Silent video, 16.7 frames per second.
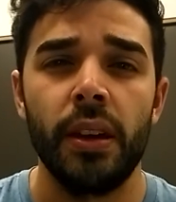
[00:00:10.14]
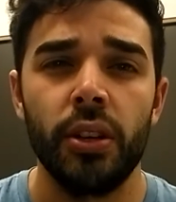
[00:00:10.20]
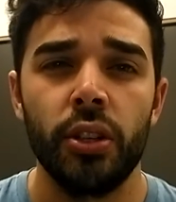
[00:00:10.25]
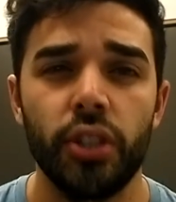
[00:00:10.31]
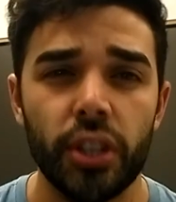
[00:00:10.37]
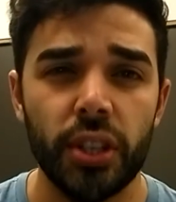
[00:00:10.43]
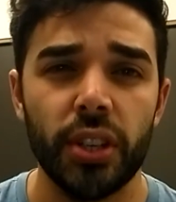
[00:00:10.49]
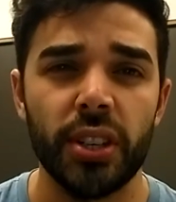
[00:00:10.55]

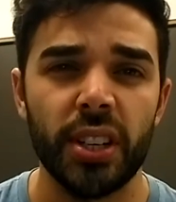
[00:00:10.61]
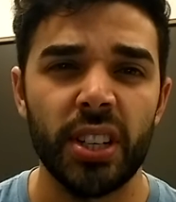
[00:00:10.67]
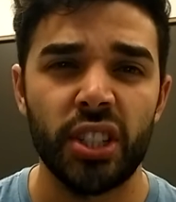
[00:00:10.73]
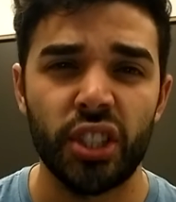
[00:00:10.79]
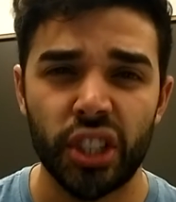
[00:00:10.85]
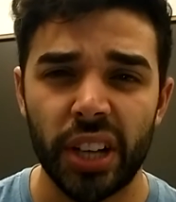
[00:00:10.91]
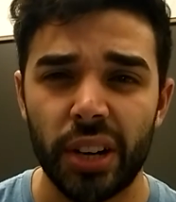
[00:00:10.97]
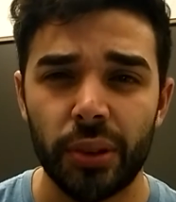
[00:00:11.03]
just as a
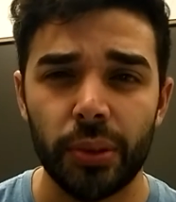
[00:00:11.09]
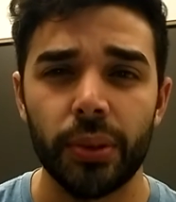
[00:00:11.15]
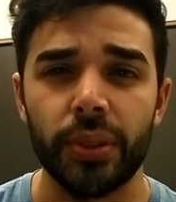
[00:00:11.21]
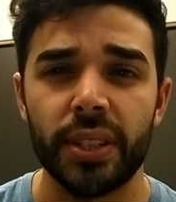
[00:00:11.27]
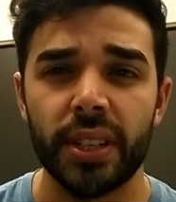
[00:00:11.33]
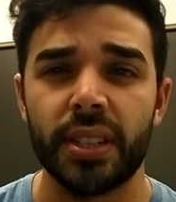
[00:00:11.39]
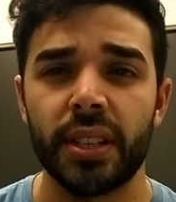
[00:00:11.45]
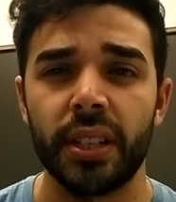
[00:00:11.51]
general
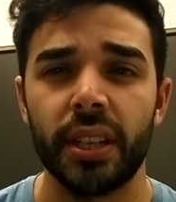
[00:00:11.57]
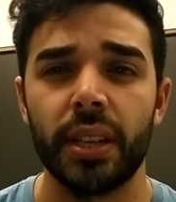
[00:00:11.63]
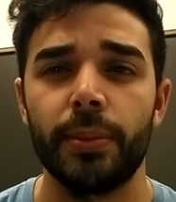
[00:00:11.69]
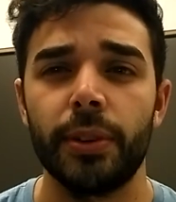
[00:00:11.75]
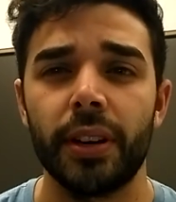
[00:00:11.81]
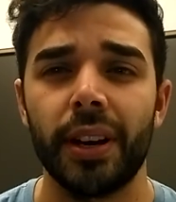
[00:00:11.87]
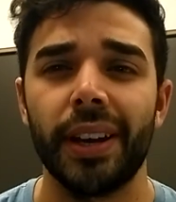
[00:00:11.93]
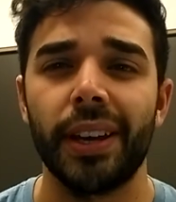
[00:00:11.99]

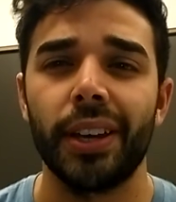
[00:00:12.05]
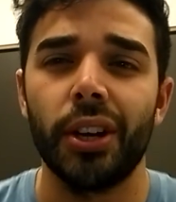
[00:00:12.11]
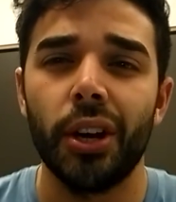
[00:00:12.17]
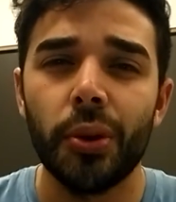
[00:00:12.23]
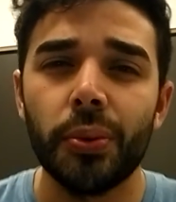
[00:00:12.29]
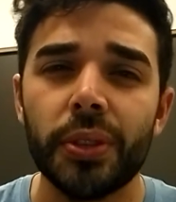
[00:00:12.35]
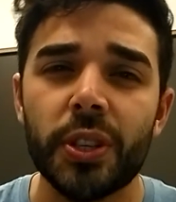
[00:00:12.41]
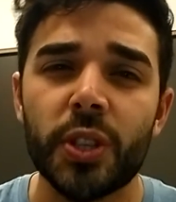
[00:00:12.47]
disclaimer, I can
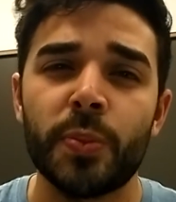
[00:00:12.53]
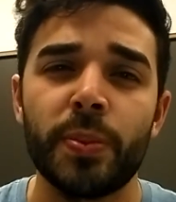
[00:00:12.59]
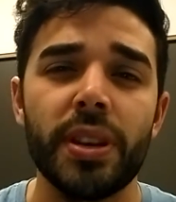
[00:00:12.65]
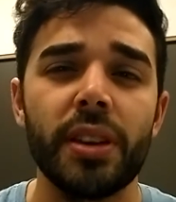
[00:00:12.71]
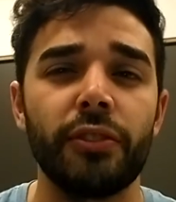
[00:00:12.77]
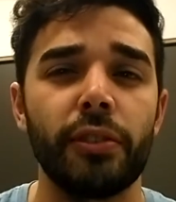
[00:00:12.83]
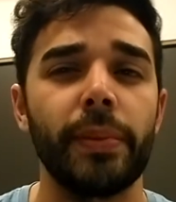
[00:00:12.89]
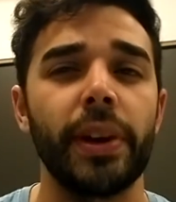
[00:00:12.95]
only
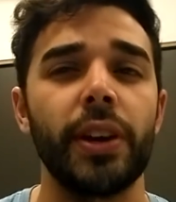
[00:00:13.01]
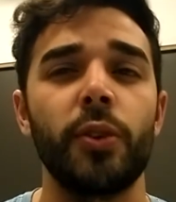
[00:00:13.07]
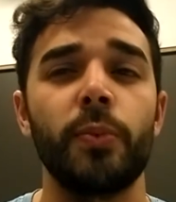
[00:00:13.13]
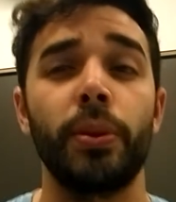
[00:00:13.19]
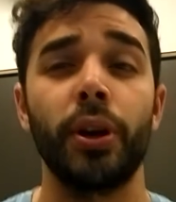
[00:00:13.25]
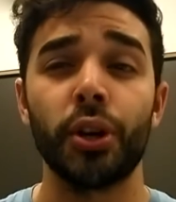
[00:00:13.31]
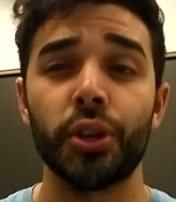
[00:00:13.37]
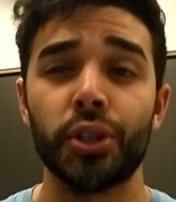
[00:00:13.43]
speak from my own
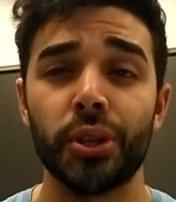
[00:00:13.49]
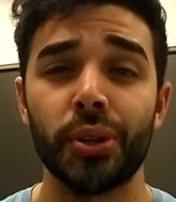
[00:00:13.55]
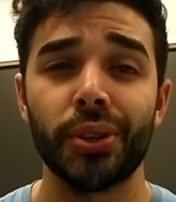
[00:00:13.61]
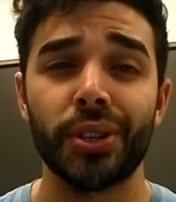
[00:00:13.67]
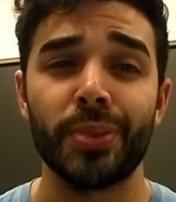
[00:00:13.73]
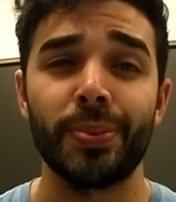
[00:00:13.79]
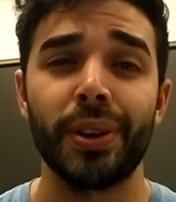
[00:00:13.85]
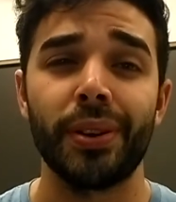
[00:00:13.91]
personal
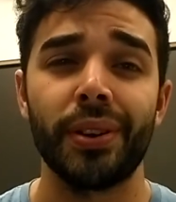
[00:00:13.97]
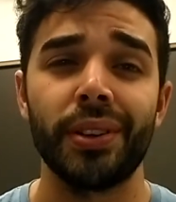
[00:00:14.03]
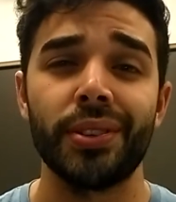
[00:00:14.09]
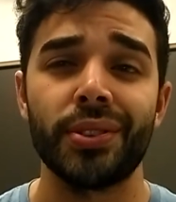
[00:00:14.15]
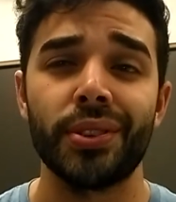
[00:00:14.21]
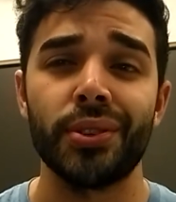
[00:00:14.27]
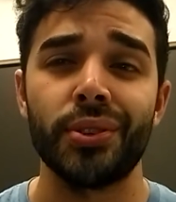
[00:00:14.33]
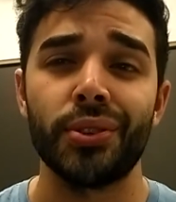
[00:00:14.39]

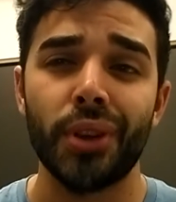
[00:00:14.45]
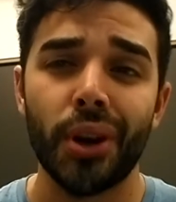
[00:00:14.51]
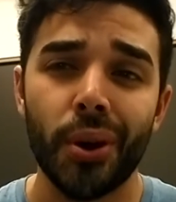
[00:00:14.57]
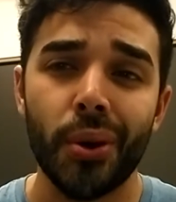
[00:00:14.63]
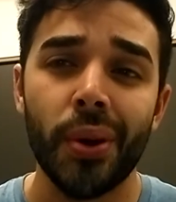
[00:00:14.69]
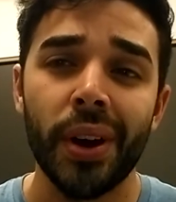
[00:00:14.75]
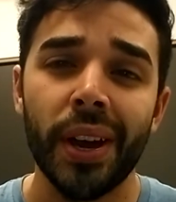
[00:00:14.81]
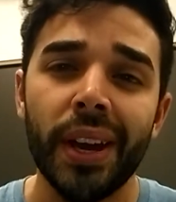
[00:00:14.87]
experiences,
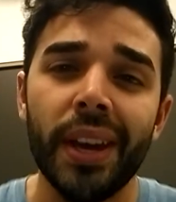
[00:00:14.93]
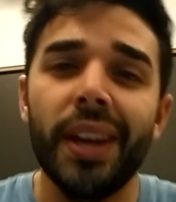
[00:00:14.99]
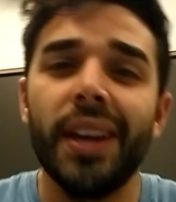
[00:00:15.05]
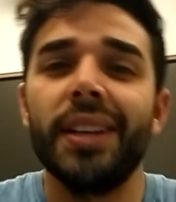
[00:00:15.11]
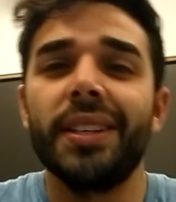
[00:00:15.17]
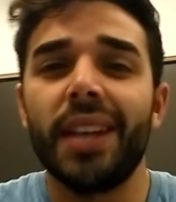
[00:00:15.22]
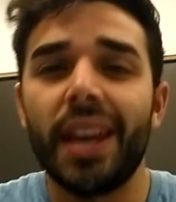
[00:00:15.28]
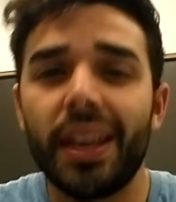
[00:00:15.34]
so
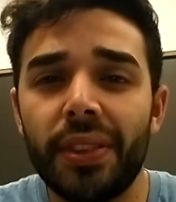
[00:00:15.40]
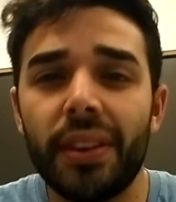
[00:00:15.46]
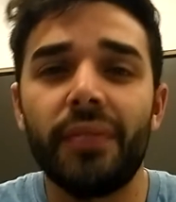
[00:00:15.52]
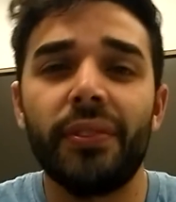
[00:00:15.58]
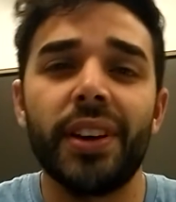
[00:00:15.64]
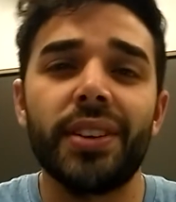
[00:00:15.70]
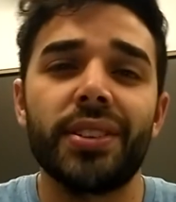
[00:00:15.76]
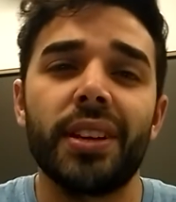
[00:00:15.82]
take the
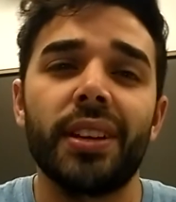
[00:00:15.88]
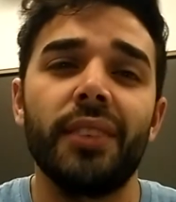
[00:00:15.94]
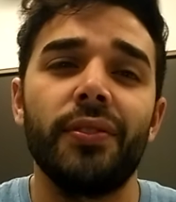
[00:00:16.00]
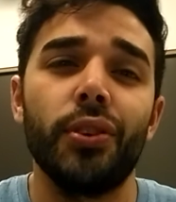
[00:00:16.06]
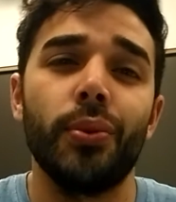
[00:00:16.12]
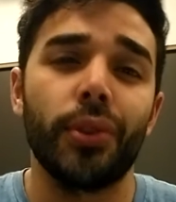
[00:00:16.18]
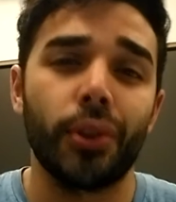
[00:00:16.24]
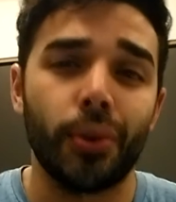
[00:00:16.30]
advice I give
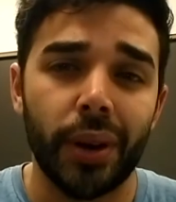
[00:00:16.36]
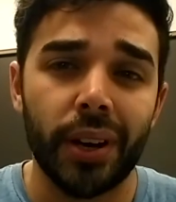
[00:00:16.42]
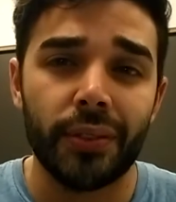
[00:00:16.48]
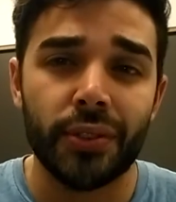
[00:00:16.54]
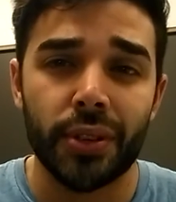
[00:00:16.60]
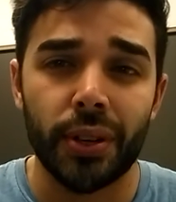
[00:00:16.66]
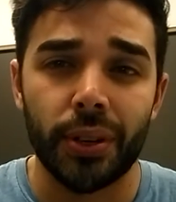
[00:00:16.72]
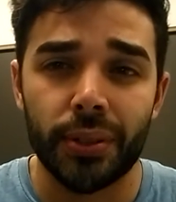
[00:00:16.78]
you with a grain
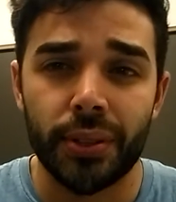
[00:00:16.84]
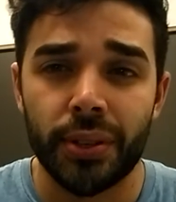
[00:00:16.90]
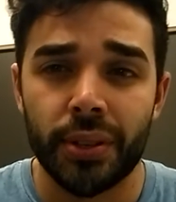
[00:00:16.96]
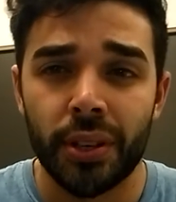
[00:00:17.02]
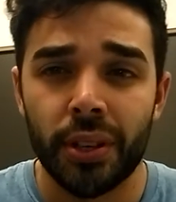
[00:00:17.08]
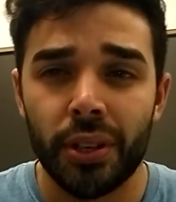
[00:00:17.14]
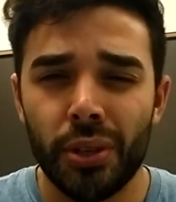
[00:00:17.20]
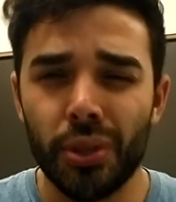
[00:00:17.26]
of salt.
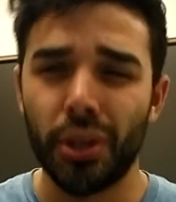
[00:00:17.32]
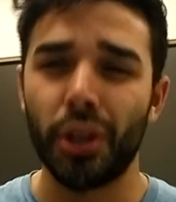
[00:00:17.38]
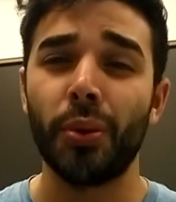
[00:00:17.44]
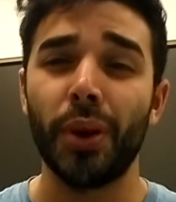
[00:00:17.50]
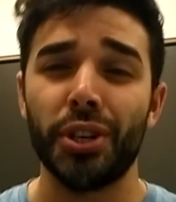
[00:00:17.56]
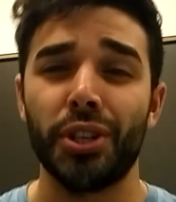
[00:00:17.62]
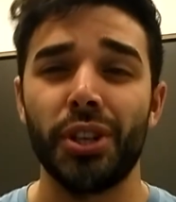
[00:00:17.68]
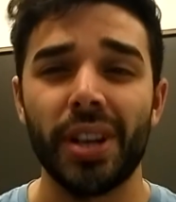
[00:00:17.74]
You should
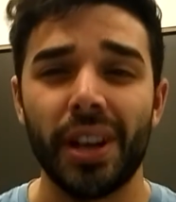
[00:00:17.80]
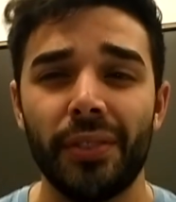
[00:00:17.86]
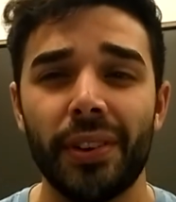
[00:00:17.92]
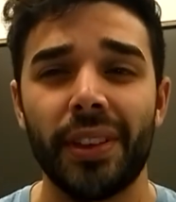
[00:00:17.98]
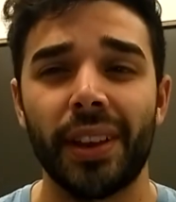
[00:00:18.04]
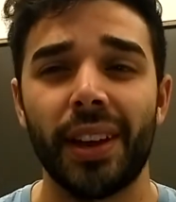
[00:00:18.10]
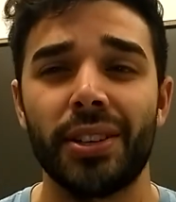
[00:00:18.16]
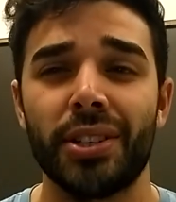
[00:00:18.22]
question
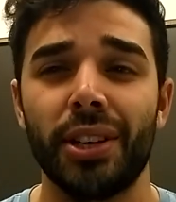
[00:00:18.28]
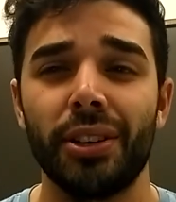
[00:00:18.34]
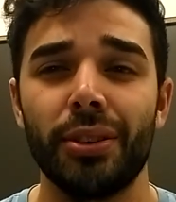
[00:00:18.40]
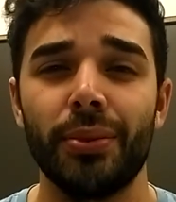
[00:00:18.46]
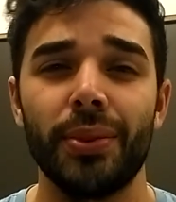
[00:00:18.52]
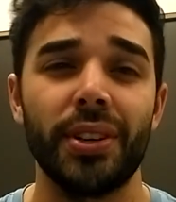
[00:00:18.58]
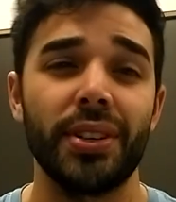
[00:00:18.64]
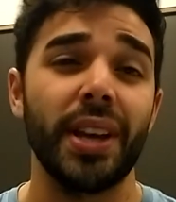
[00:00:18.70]
everything I tell
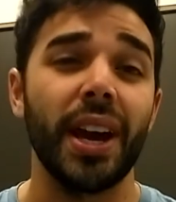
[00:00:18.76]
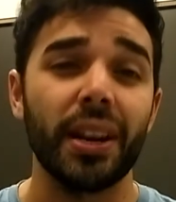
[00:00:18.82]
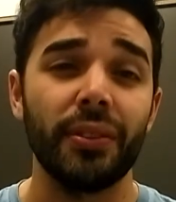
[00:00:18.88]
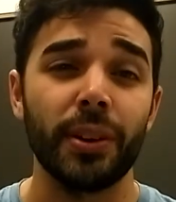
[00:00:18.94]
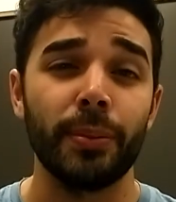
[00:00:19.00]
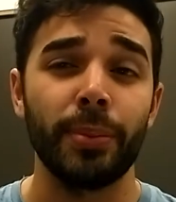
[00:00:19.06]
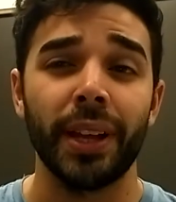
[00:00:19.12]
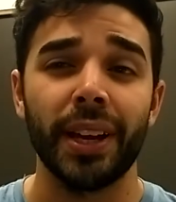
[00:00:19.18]
you and decide if
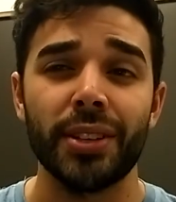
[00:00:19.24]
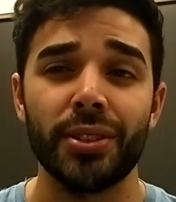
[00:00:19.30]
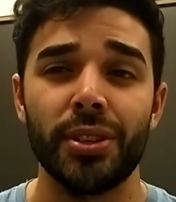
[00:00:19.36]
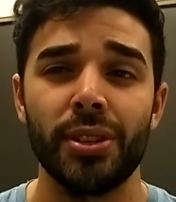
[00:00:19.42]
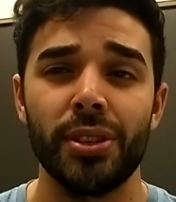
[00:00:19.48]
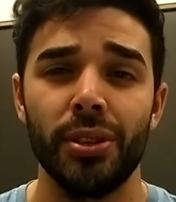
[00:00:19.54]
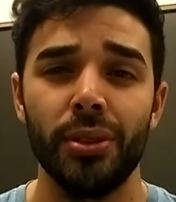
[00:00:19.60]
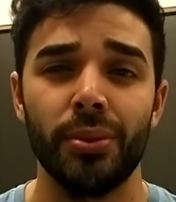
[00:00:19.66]
it applies
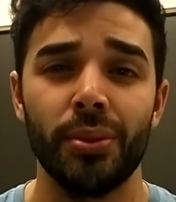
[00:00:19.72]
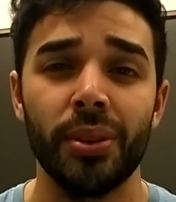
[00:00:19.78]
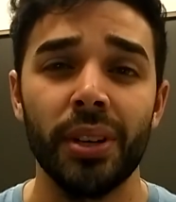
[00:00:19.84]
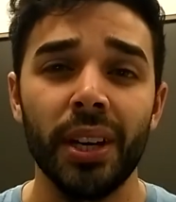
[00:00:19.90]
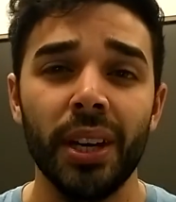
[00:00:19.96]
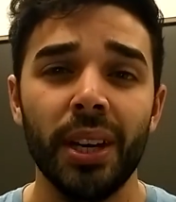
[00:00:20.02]
to you.